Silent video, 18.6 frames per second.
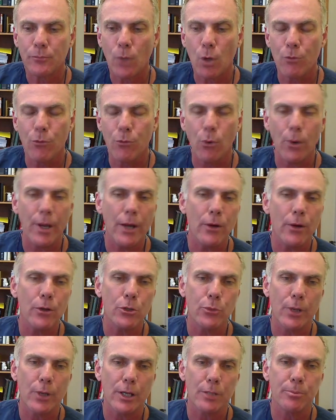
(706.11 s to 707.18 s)
for hair
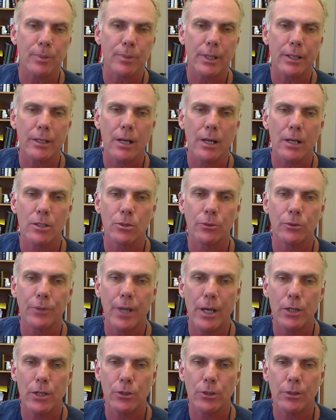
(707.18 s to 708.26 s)
transplant
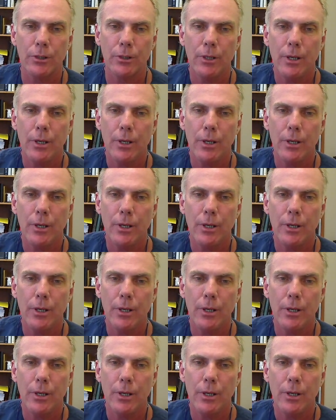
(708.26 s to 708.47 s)
consultation?